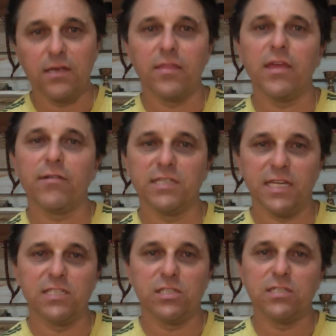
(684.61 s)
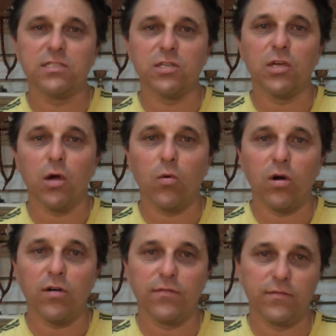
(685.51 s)
their intention is to go
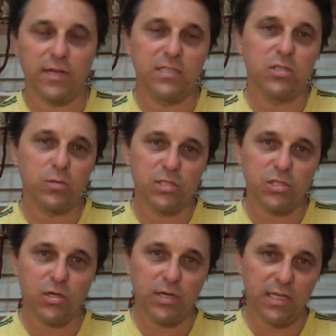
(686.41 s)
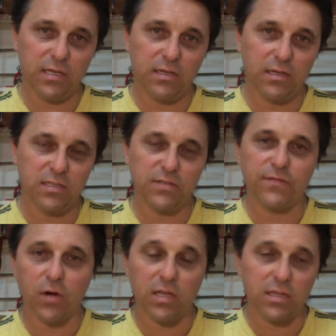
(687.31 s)
off and do a journey to
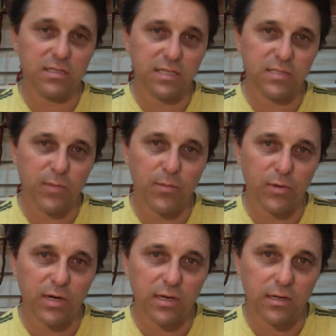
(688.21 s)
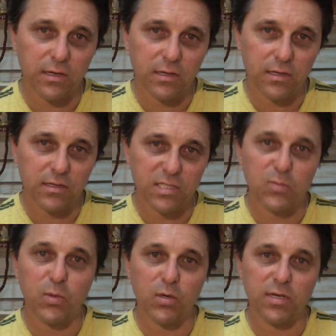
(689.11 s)
find the dismembering
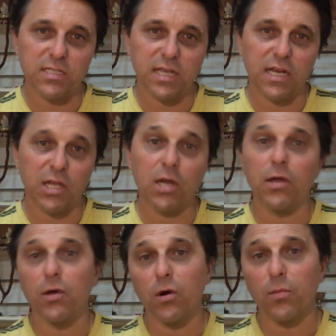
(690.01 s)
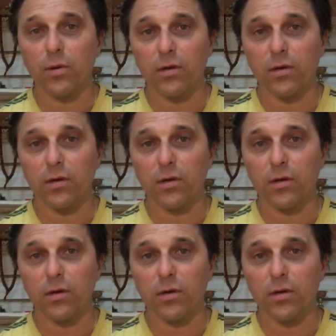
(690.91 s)
spirits that are going to help